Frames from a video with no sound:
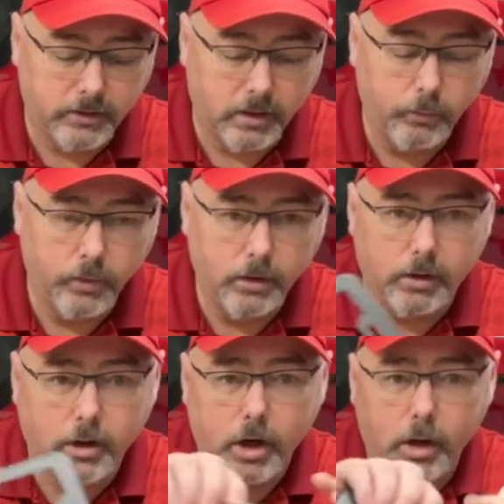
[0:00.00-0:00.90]
a real
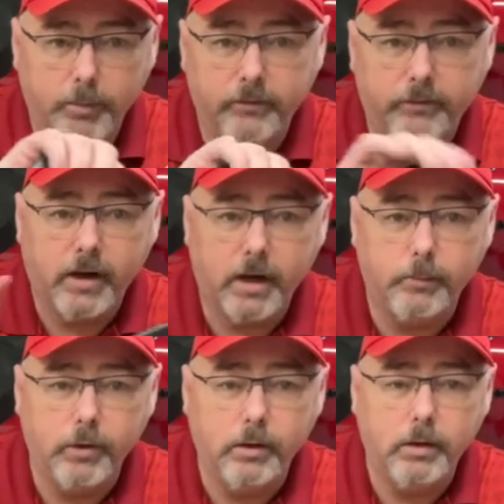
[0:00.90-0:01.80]
carbon
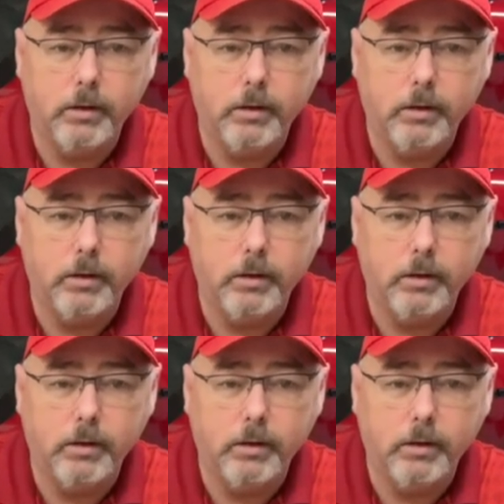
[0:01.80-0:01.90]
fiber.